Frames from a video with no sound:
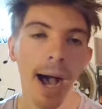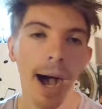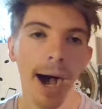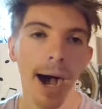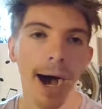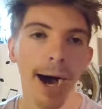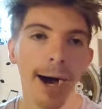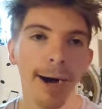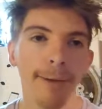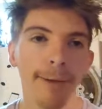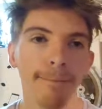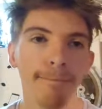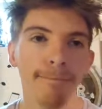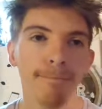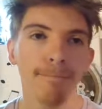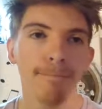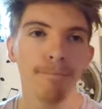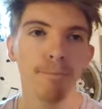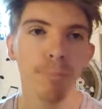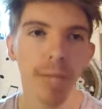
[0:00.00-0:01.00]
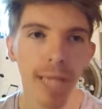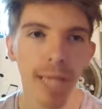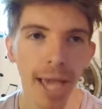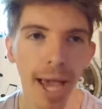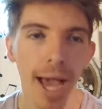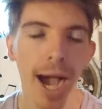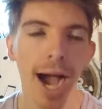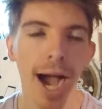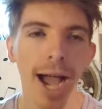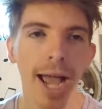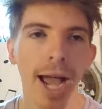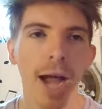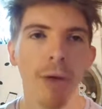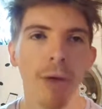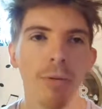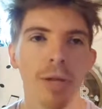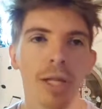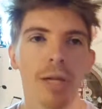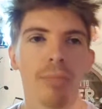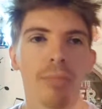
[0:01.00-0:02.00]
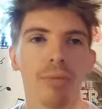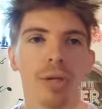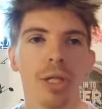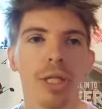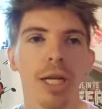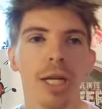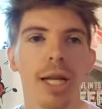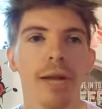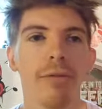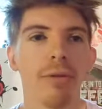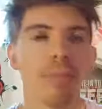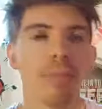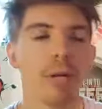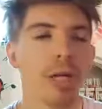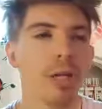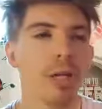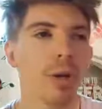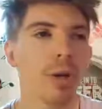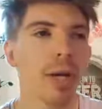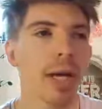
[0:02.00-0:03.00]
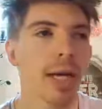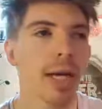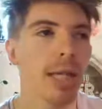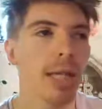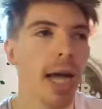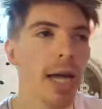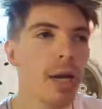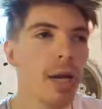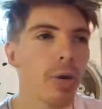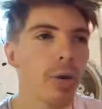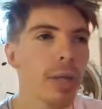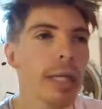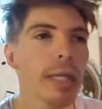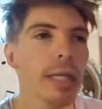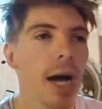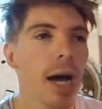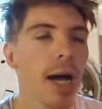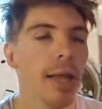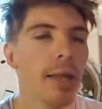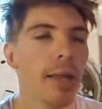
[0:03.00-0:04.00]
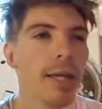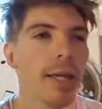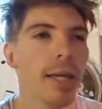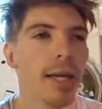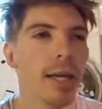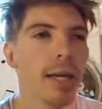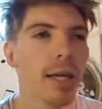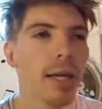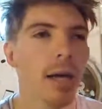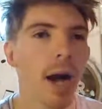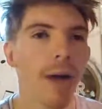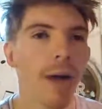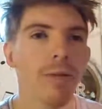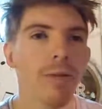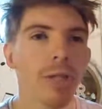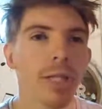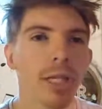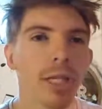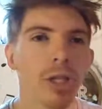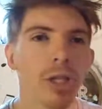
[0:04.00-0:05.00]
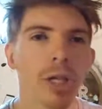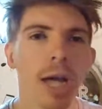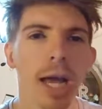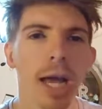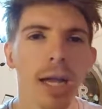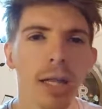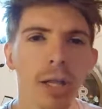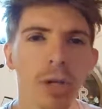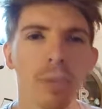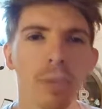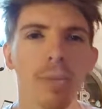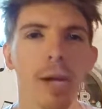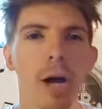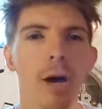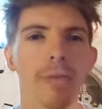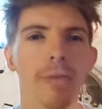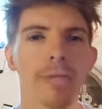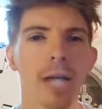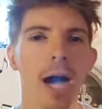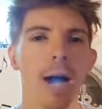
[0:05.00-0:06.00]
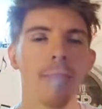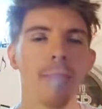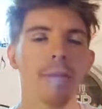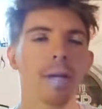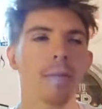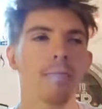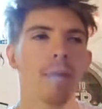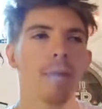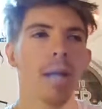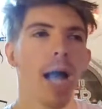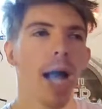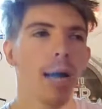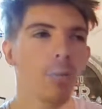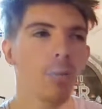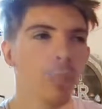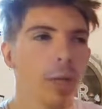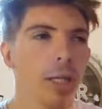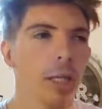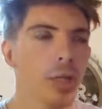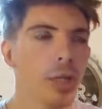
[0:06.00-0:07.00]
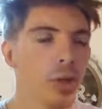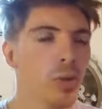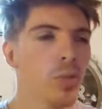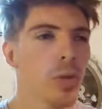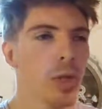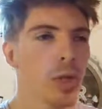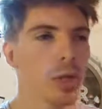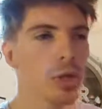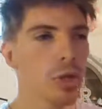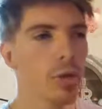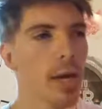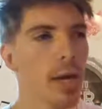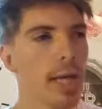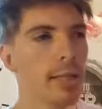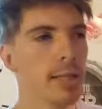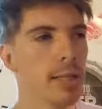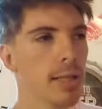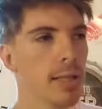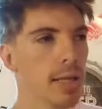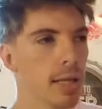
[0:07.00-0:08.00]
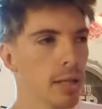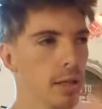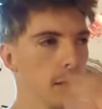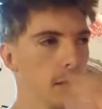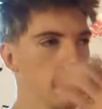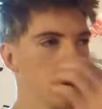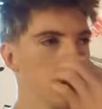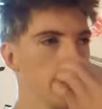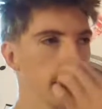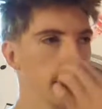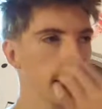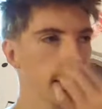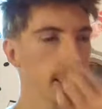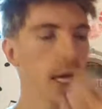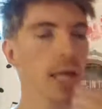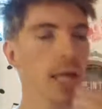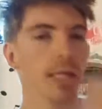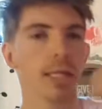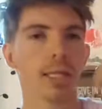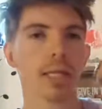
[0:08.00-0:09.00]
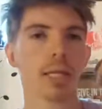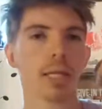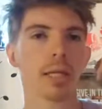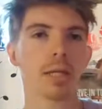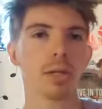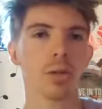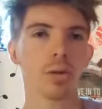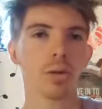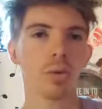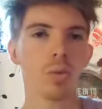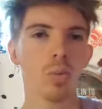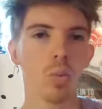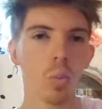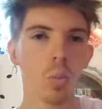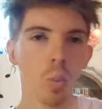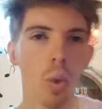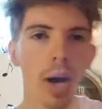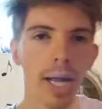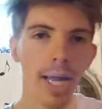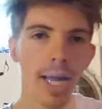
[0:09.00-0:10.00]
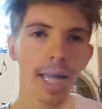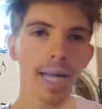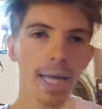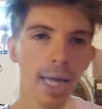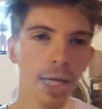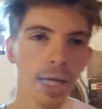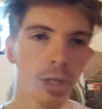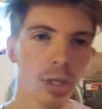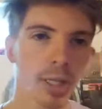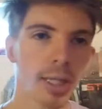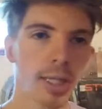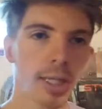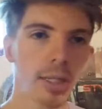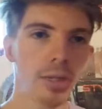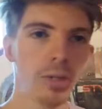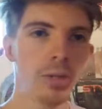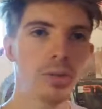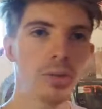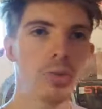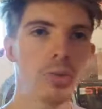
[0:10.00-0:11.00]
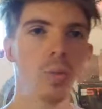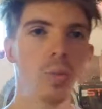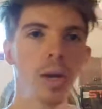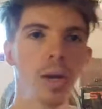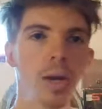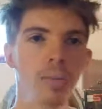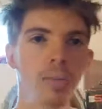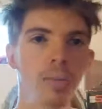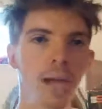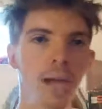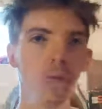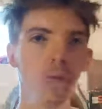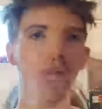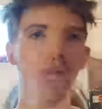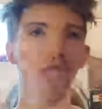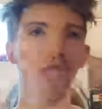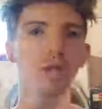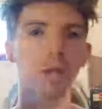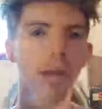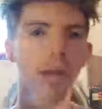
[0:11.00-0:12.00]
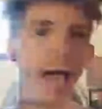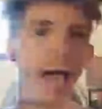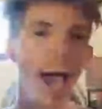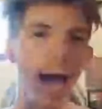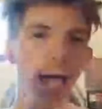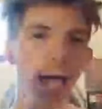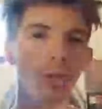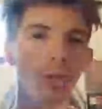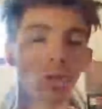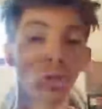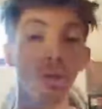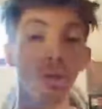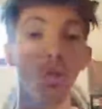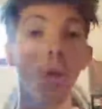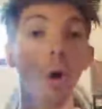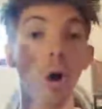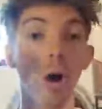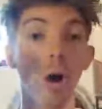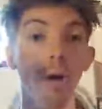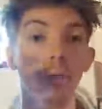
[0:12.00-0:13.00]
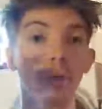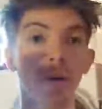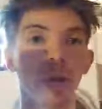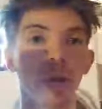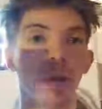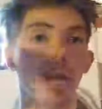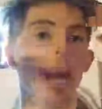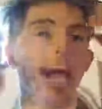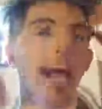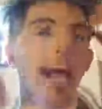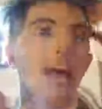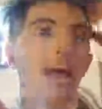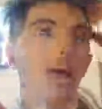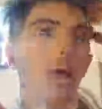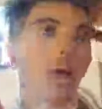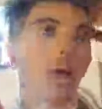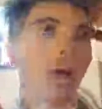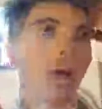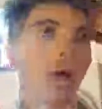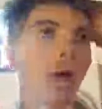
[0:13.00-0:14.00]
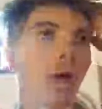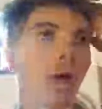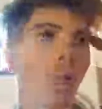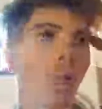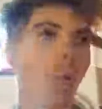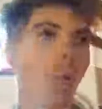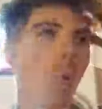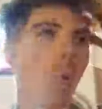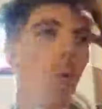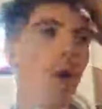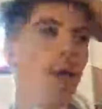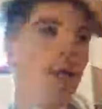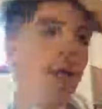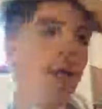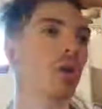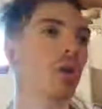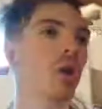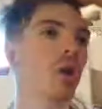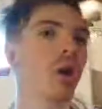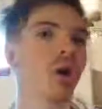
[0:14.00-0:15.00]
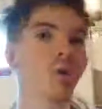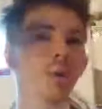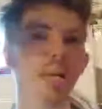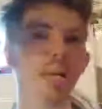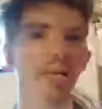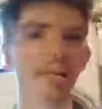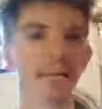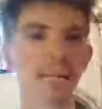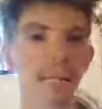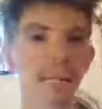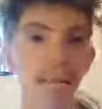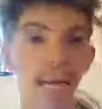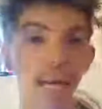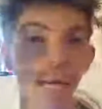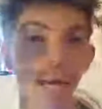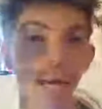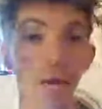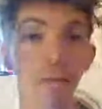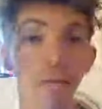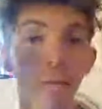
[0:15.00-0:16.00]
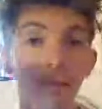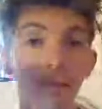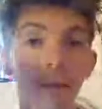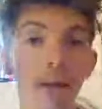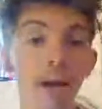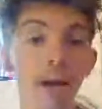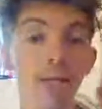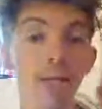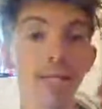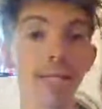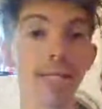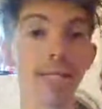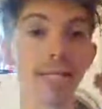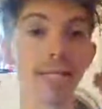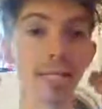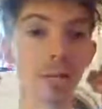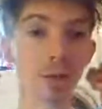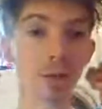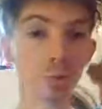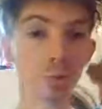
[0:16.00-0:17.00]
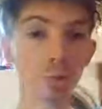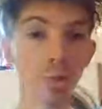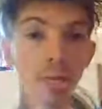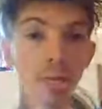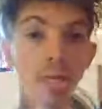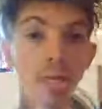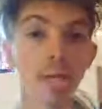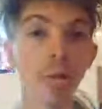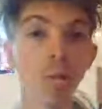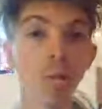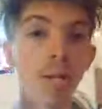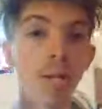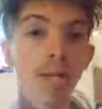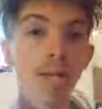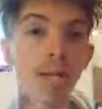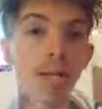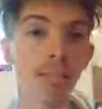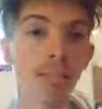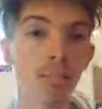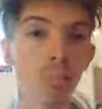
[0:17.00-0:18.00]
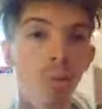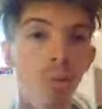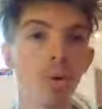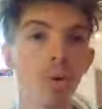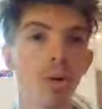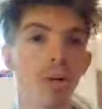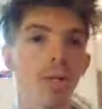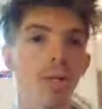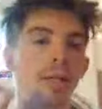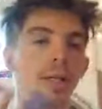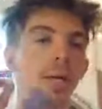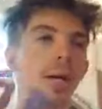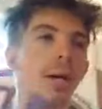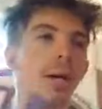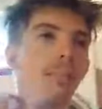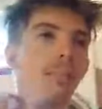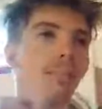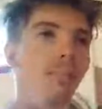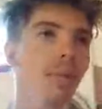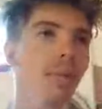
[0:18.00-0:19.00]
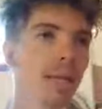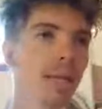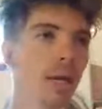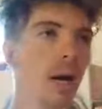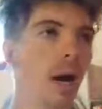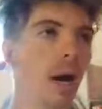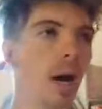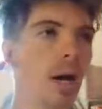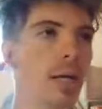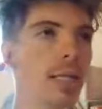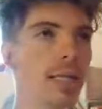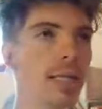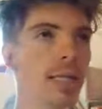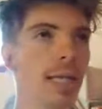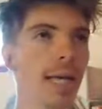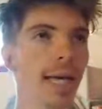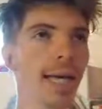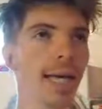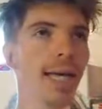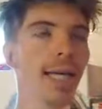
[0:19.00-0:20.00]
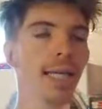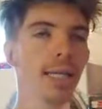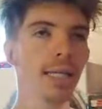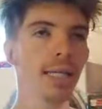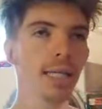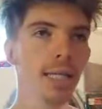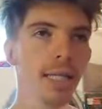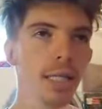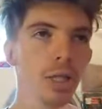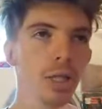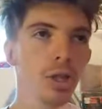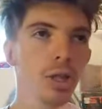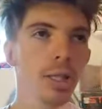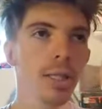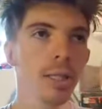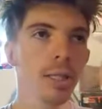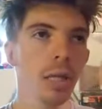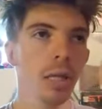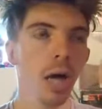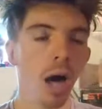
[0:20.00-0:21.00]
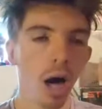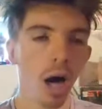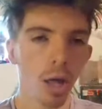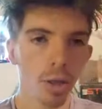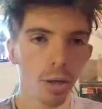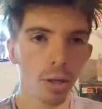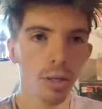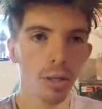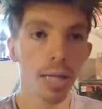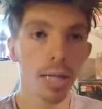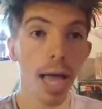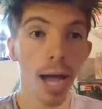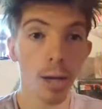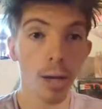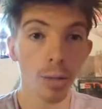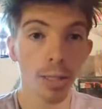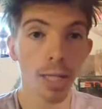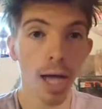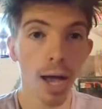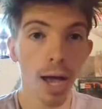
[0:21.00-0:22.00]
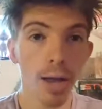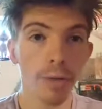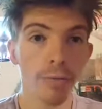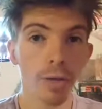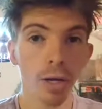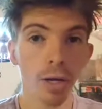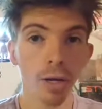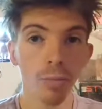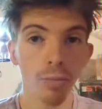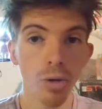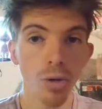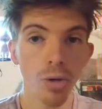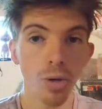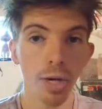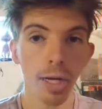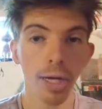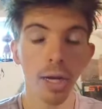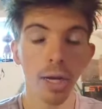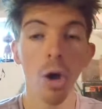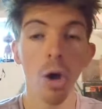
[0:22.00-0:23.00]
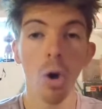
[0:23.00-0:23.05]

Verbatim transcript: Um, but yeah, I, I, really appreciate everybody joining us. I know that the conversation got a little bit off topic, but I really do want to stress that discussing what a nation is what a micronation has to offer and what current state of affairs is is really really important because it teaches others outside of the community